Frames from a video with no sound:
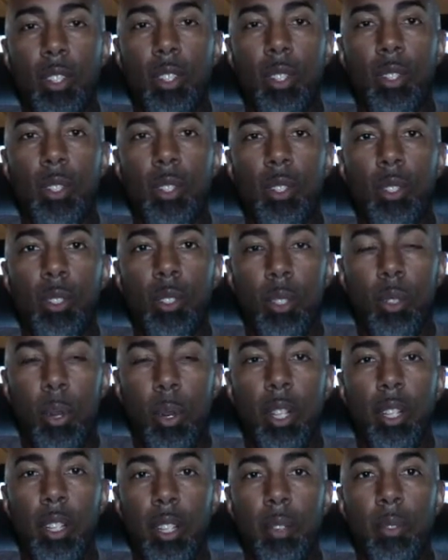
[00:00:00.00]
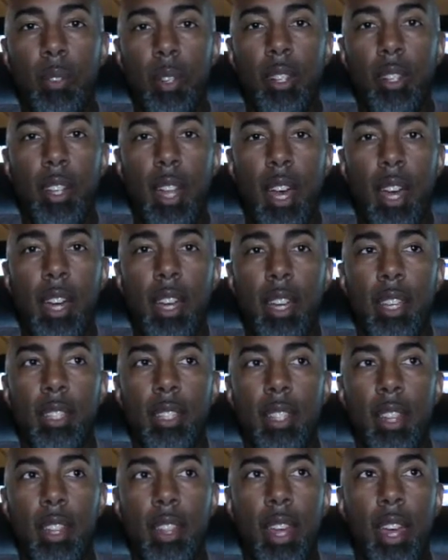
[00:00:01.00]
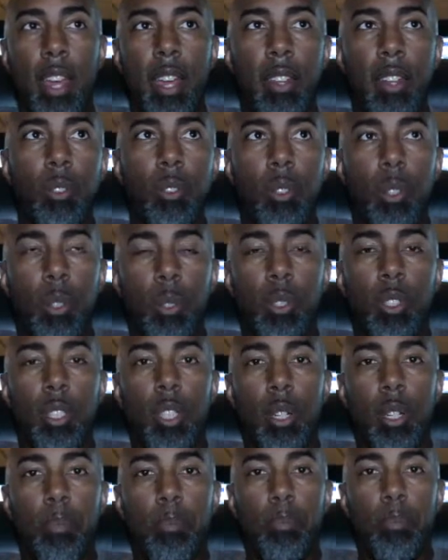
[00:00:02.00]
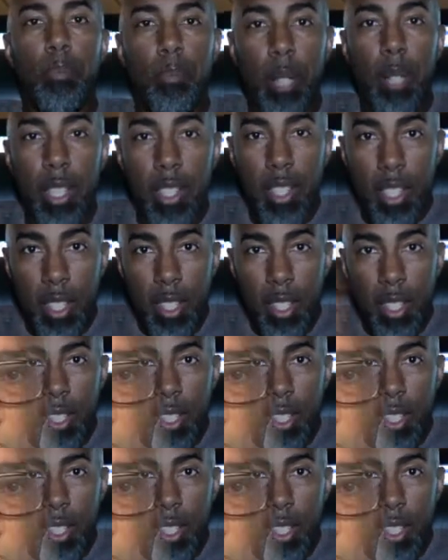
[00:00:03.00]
you'll quickly realize that due to budget,